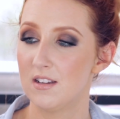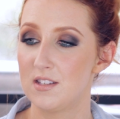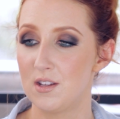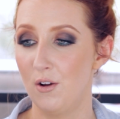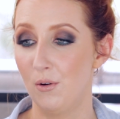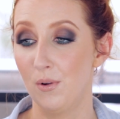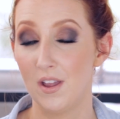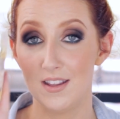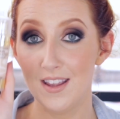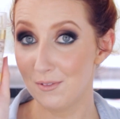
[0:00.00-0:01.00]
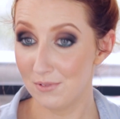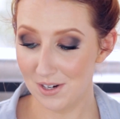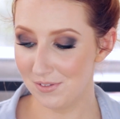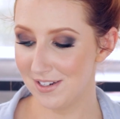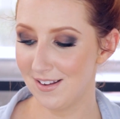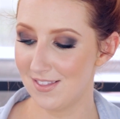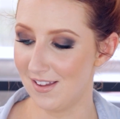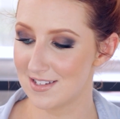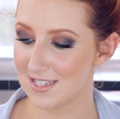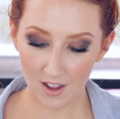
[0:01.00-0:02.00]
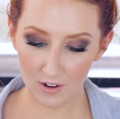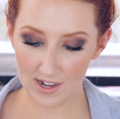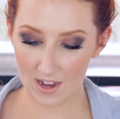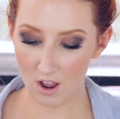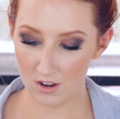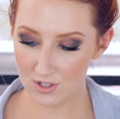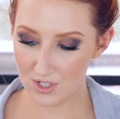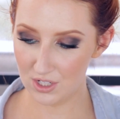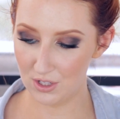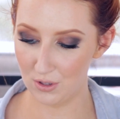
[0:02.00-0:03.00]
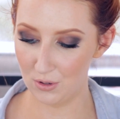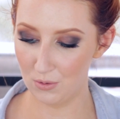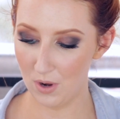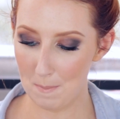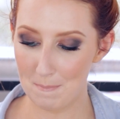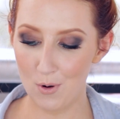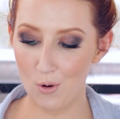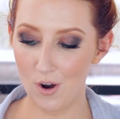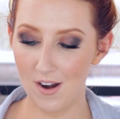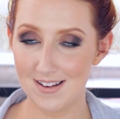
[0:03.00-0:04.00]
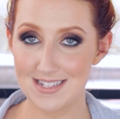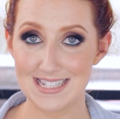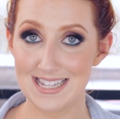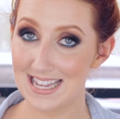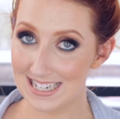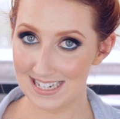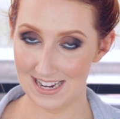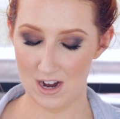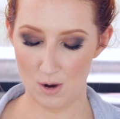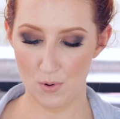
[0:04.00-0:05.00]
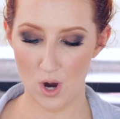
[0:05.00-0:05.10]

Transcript: So yeah, really, really like that. All right, on to more skincare